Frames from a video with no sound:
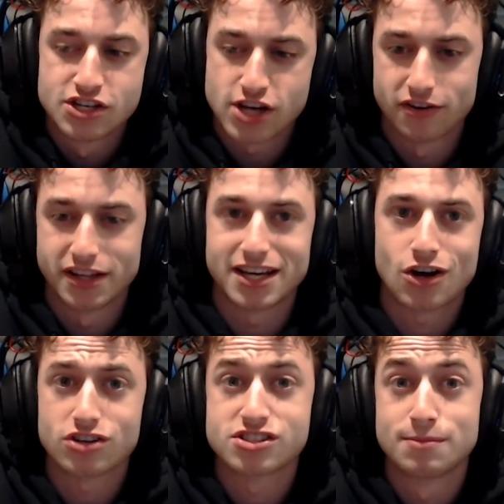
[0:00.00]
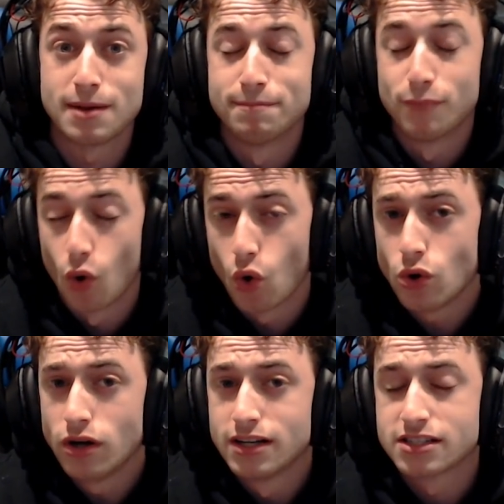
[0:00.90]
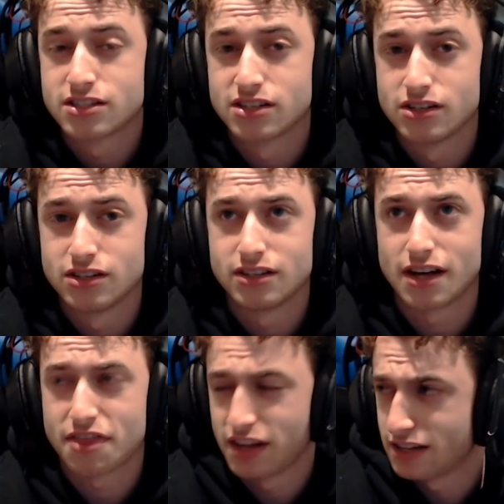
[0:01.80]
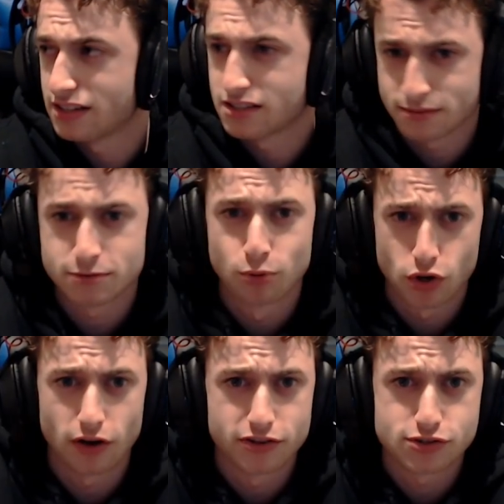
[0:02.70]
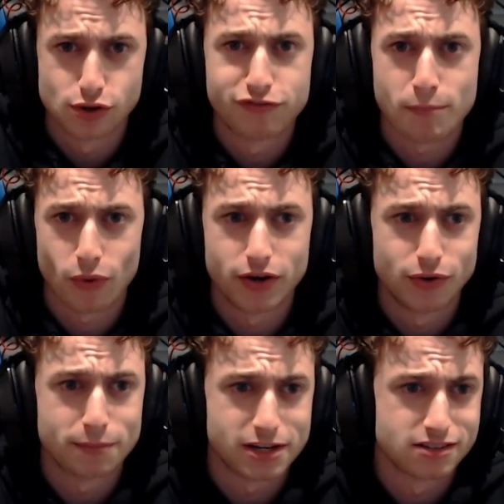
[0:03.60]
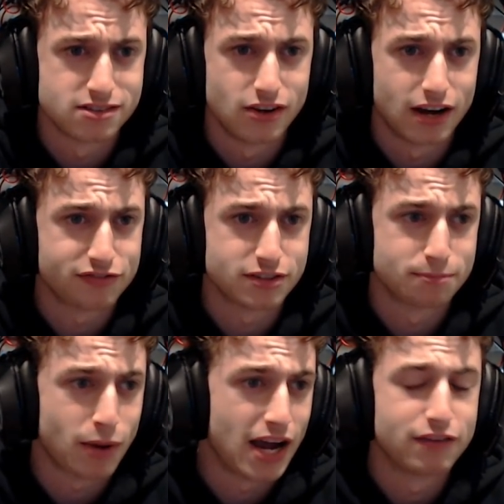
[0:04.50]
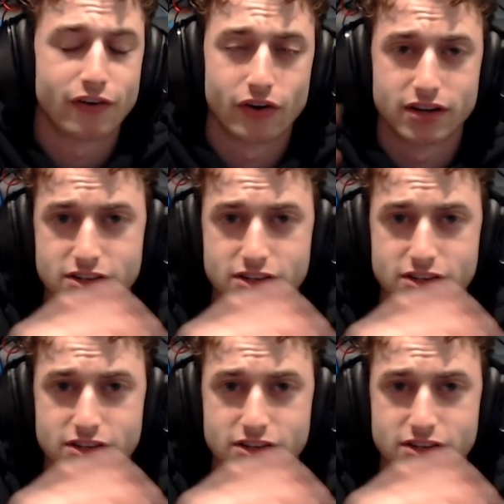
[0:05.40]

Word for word: Generally, it costs a bit more to, I think, to put it on the store for pre-order, because you have to pay for a,